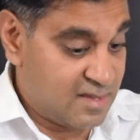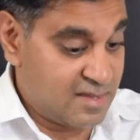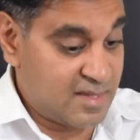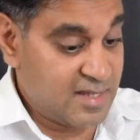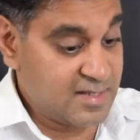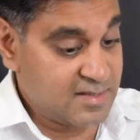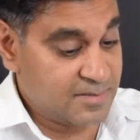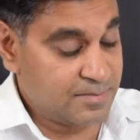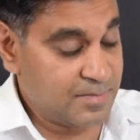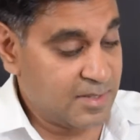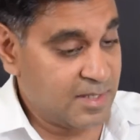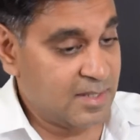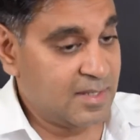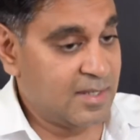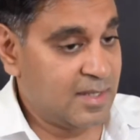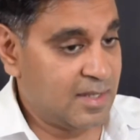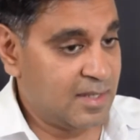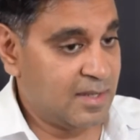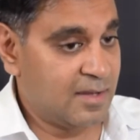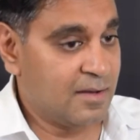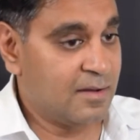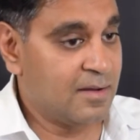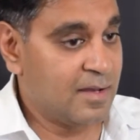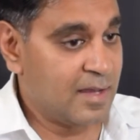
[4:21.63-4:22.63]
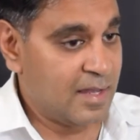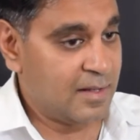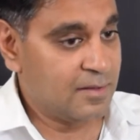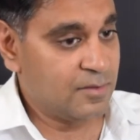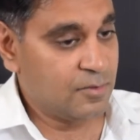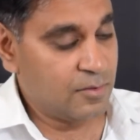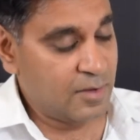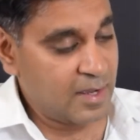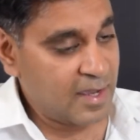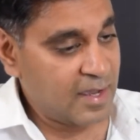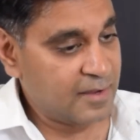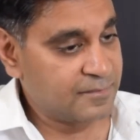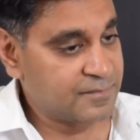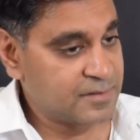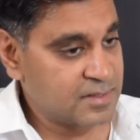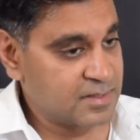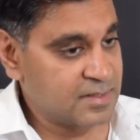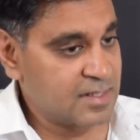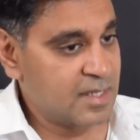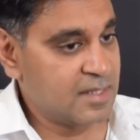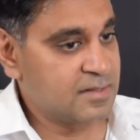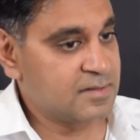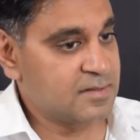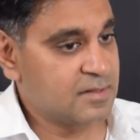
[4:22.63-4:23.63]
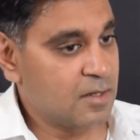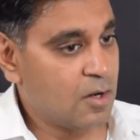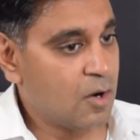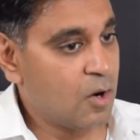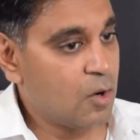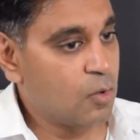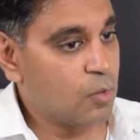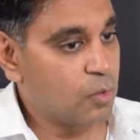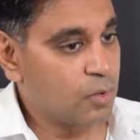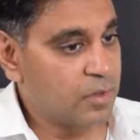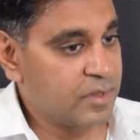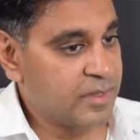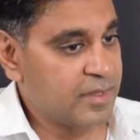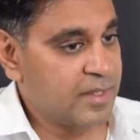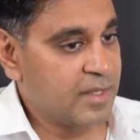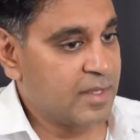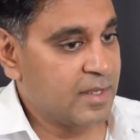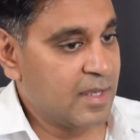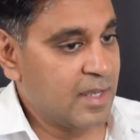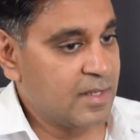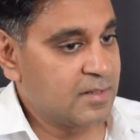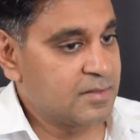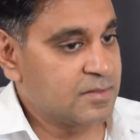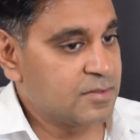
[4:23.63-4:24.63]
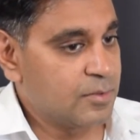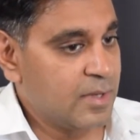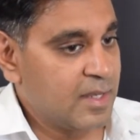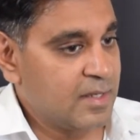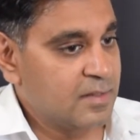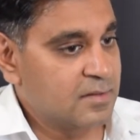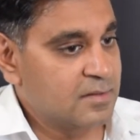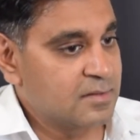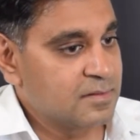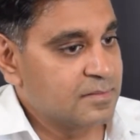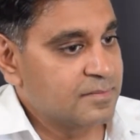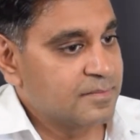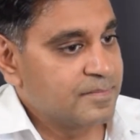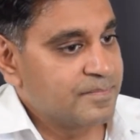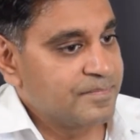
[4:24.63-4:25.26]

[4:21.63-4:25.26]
this bit here and not have to test the whole thing end to end.